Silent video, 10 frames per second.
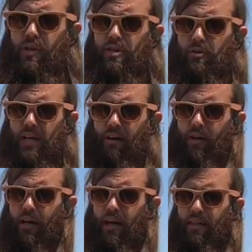
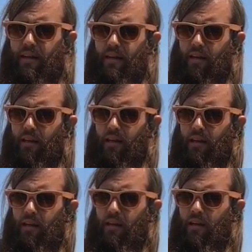totality, I think.
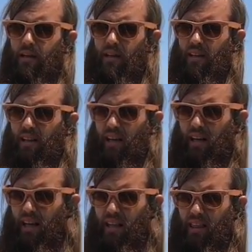
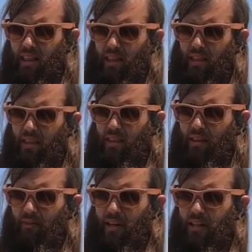I,
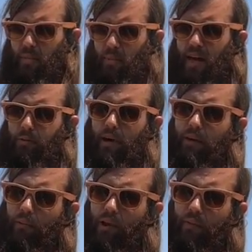if I did my math right,
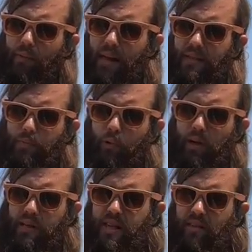well, that's
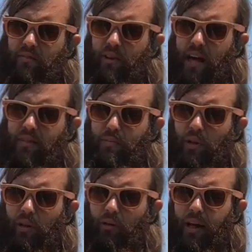0.75
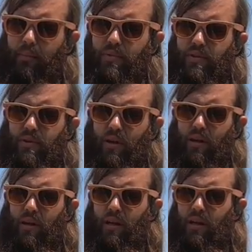milligrams.
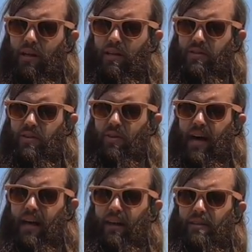So
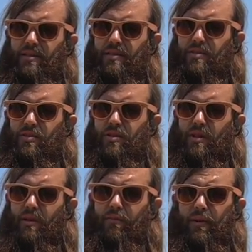that is
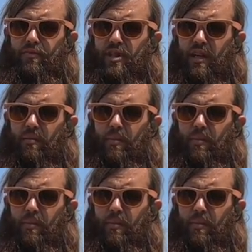15